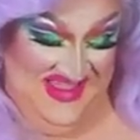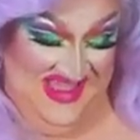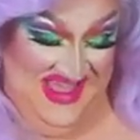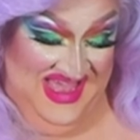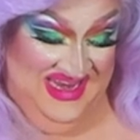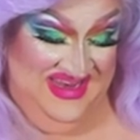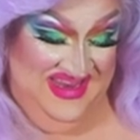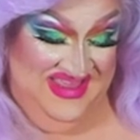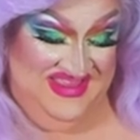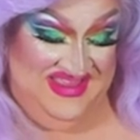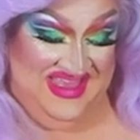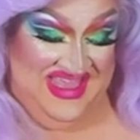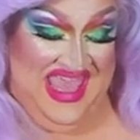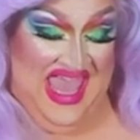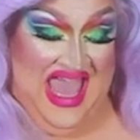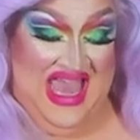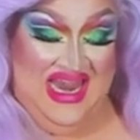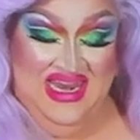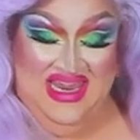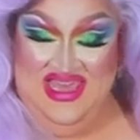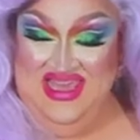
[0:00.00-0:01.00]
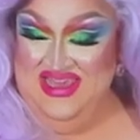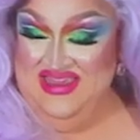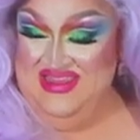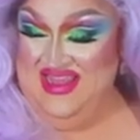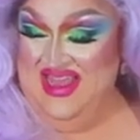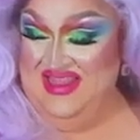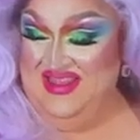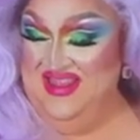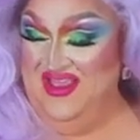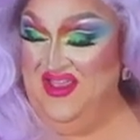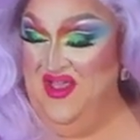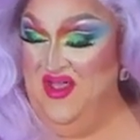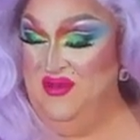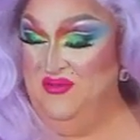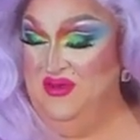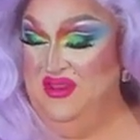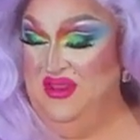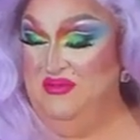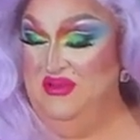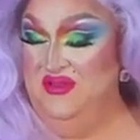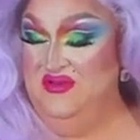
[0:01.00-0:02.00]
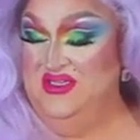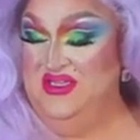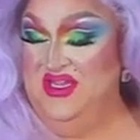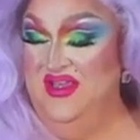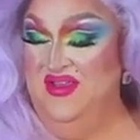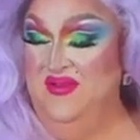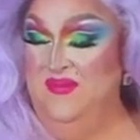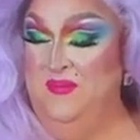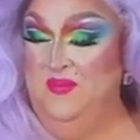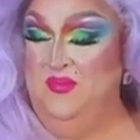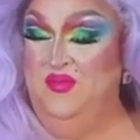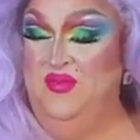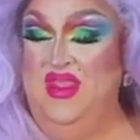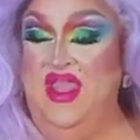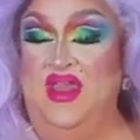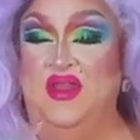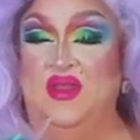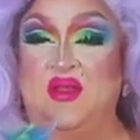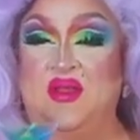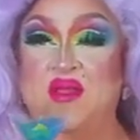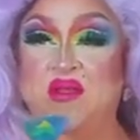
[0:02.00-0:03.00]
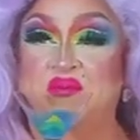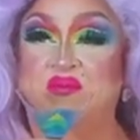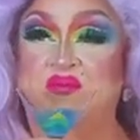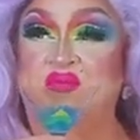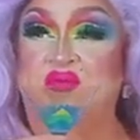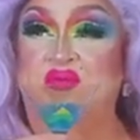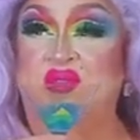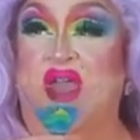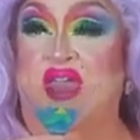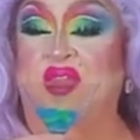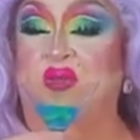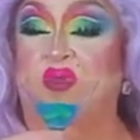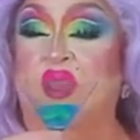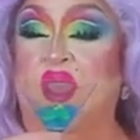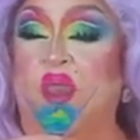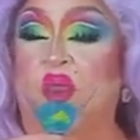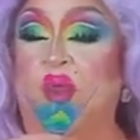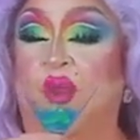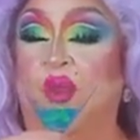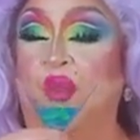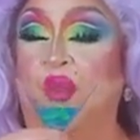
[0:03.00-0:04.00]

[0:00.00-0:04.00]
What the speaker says: Is it Callie? Is that the god with the blue tongue? I don't know. I don't care.